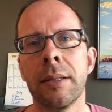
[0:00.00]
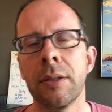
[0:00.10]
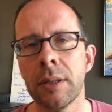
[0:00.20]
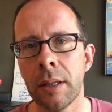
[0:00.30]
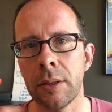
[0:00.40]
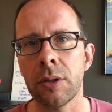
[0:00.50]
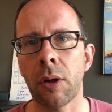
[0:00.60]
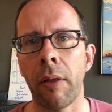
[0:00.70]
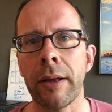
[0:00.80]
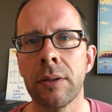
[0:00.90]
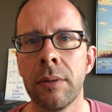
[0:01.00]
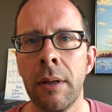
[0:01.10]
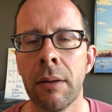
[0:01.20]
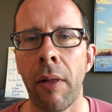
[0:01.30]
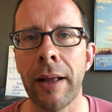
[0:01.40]
since you saw
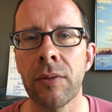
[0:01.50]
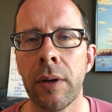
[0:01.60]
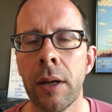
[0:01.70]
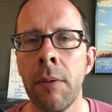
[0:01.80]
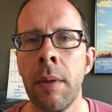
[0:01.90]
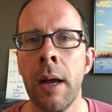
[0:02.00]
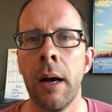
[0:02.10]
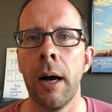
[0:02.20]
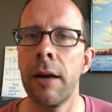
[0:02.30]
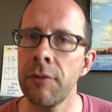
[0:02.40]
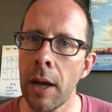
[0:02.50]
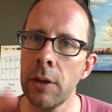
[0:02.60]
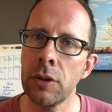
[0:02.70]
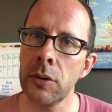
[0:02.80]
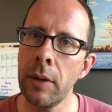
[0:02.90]
the last video. If
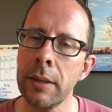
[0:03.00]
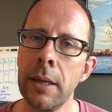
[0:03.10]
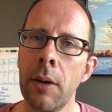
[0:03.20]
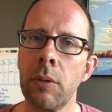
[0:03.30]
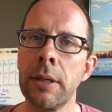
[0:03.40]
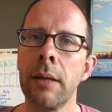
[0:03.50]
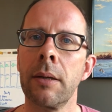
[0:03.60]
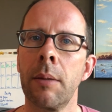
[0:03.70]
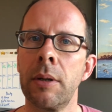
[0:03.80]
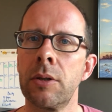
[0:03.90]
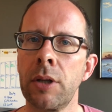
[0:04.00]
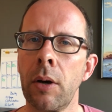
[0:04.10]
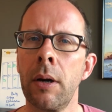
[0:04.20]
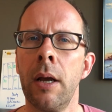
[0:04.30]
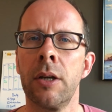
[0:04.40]
not, you should do that today. Reach out to them and
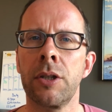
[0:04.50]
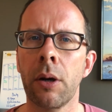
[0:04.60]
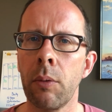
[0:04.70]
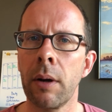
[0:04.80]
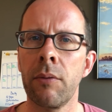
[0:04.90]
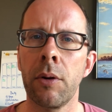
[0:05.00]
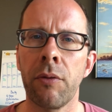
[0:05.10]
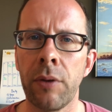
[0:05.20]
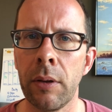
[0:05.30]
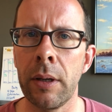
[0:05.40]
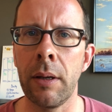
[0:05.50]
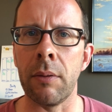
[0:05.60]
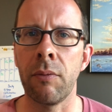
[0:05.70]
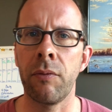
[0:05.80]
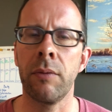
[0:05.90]
share whatever you're feeling,
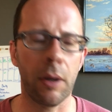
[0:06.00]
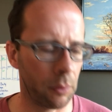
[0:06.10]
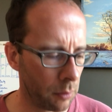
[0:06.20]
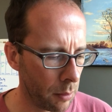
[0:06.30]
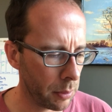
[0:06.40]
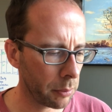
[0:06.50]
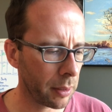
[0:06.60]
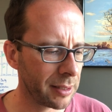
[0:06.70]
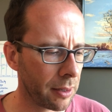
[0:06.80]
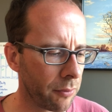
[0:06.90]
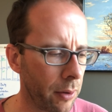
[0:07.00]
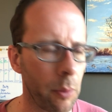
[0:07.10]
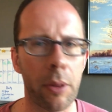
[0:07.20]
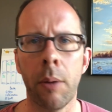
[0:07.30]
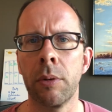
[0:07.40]
and be able to identify
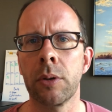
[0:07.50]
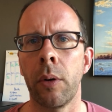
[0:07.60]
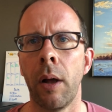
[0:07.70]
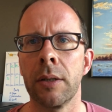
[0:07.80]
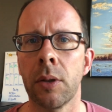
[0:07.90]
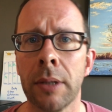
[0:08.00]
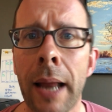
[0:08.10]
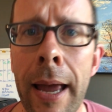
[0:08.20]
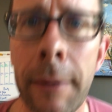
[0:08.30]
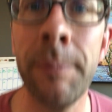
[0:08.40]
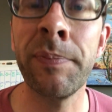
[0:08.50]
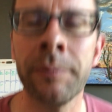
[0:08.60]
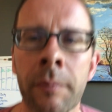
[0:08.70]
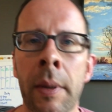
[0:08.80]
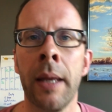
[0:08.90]
with them what's going on. So today
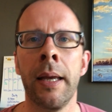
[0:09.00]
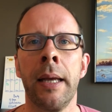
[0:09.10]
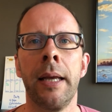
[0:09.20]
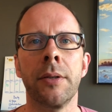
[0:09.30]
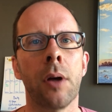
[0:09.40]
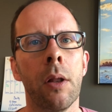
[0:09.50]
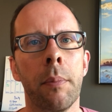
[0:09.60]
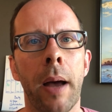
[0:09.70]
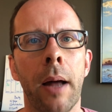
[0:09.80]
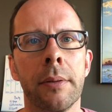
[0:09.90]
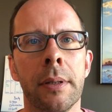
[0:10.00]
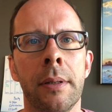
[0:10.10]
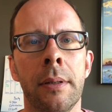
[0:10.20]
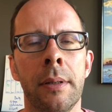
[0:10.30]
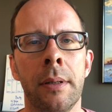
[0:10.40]
is all about
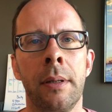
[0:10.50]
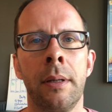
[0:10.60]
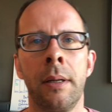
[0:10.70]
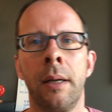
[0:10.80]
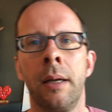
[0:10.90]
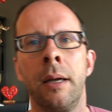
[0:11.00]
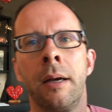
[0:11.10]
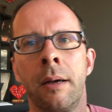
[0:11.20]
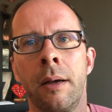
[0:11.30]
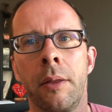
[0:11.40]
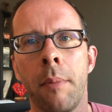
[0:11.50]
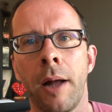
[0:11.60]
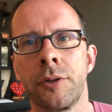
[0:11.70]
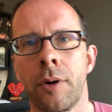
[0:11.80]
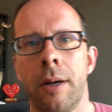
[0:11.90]
the
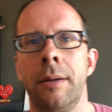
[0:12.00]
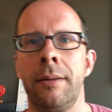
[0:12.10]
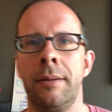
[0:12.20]
mantra: